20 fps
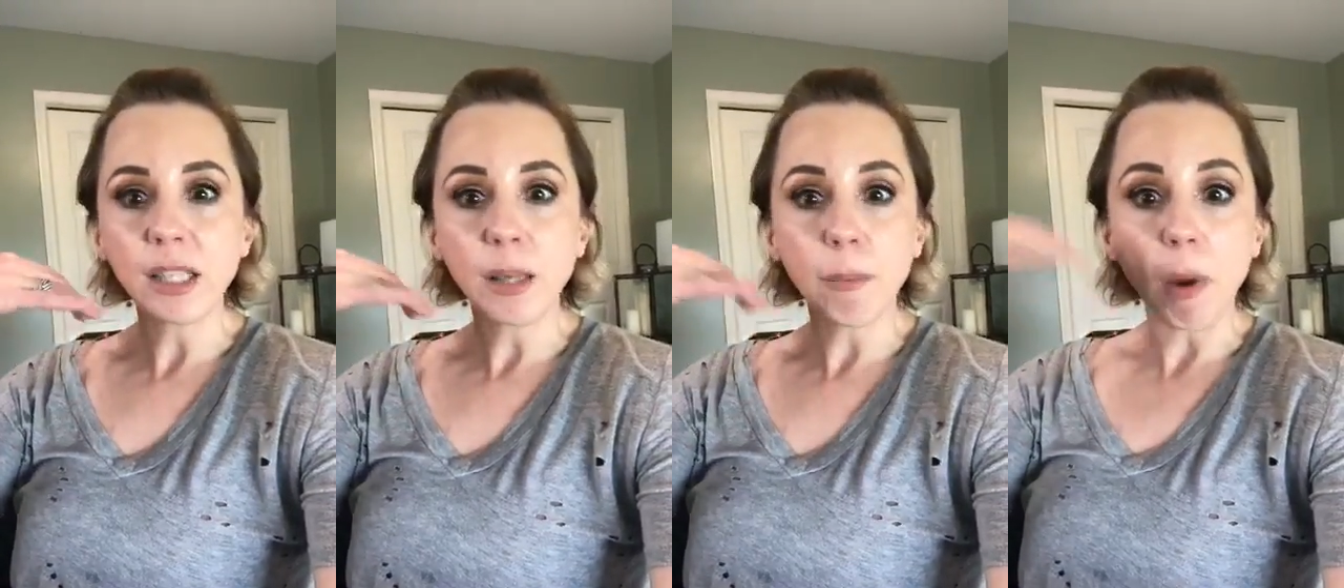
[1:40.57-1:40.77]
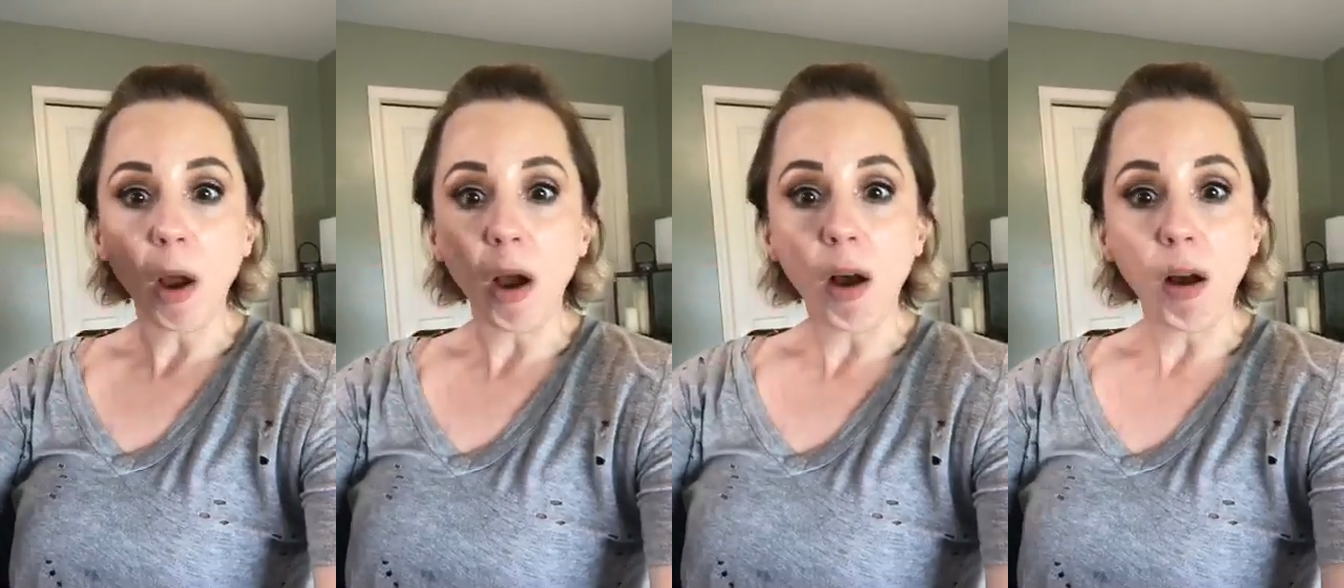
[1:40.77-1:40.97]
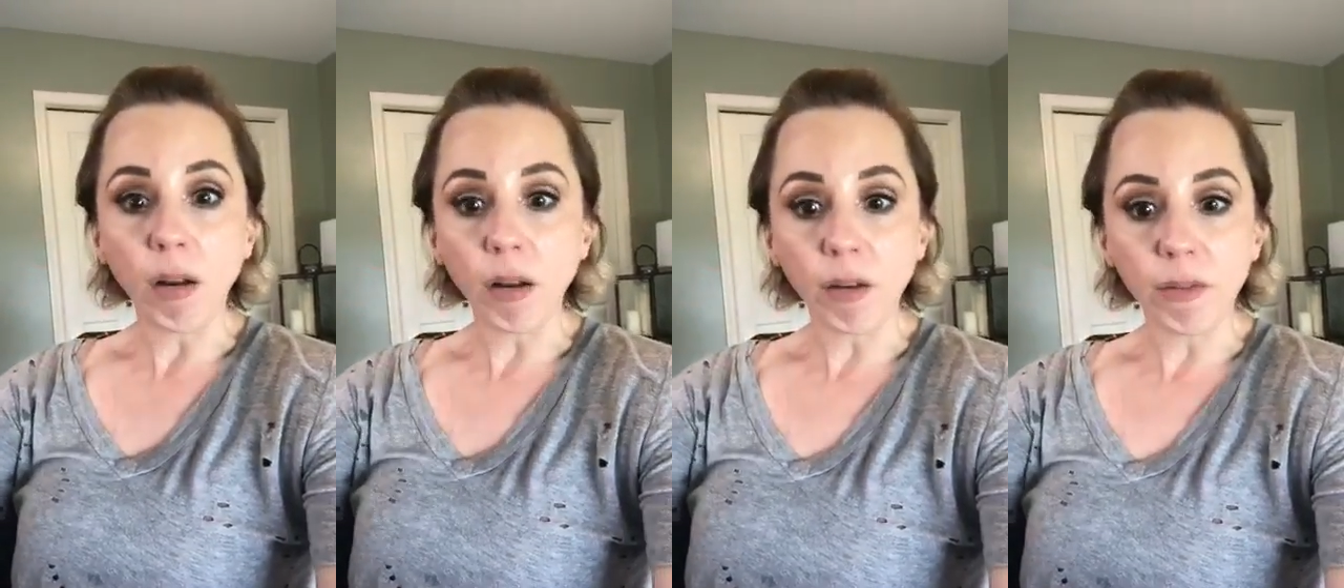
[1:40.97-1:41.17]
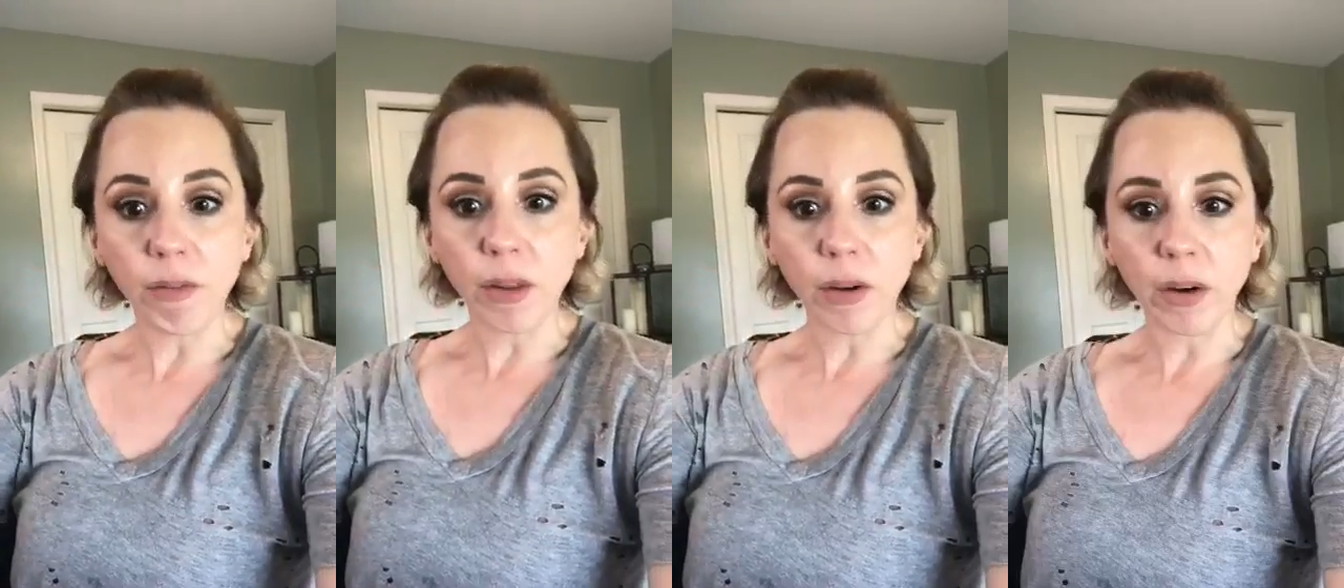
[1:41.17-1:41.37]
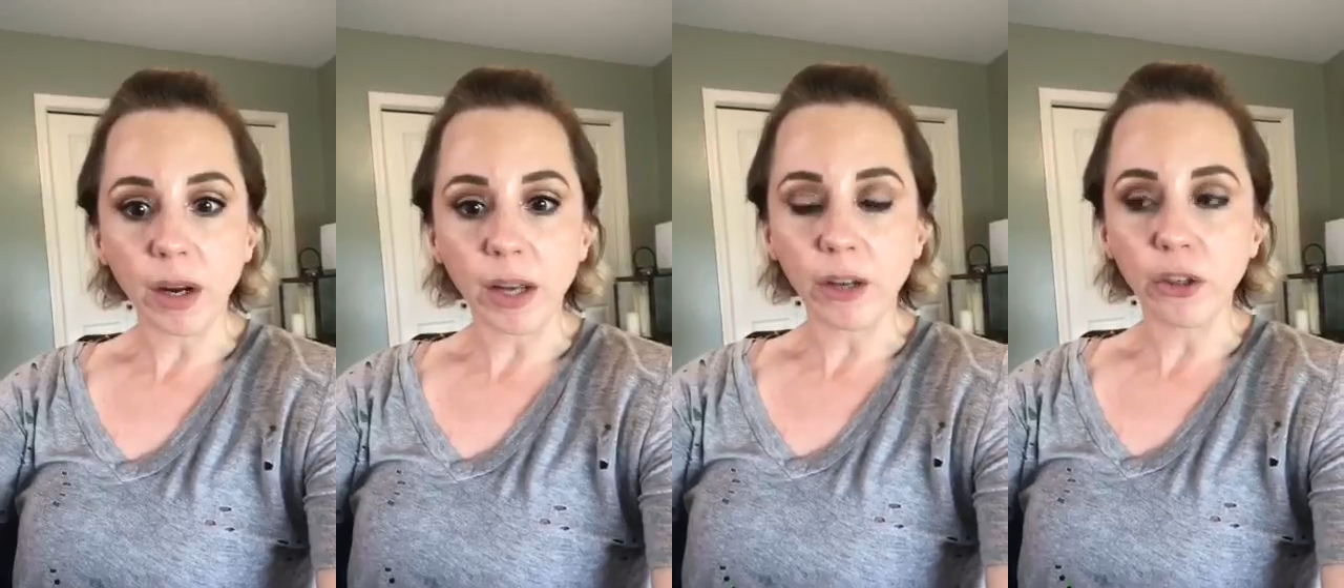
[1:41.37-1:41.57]
up all of
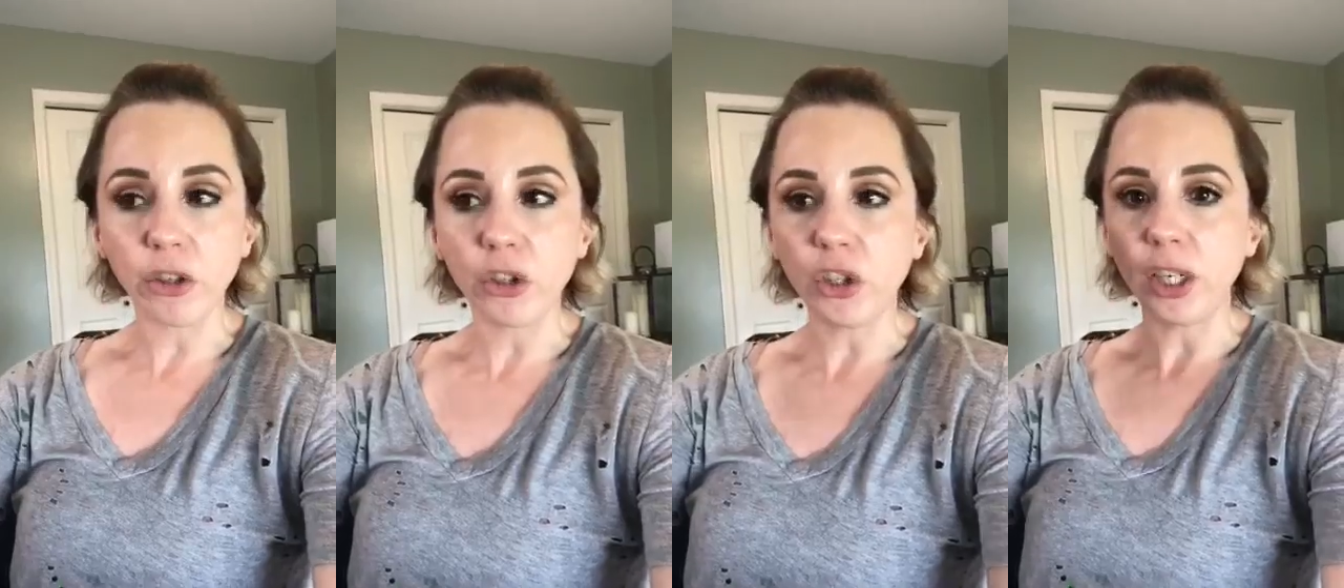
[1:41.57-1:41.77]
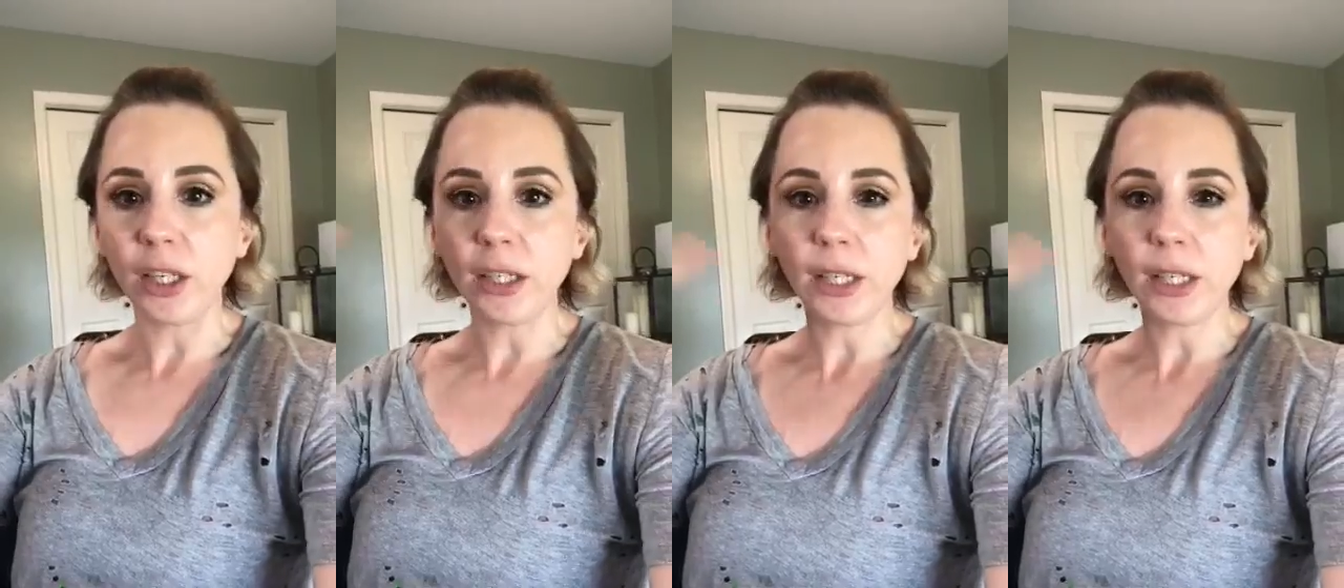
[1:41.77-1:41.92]
their energy.